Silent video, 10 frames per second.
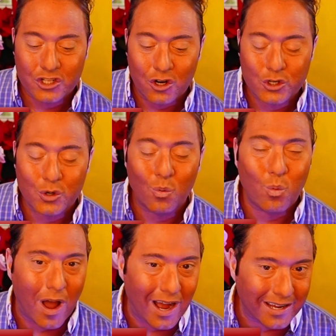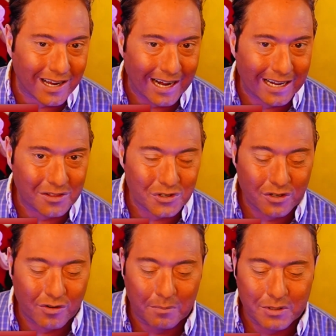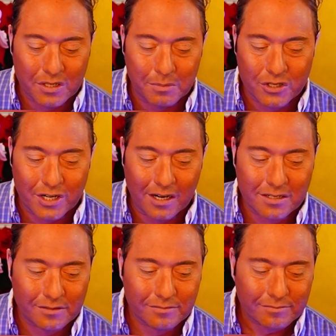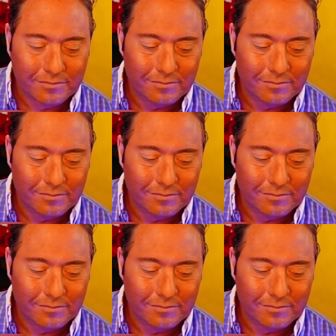and shows you why you got to get those incredible stimulus checks.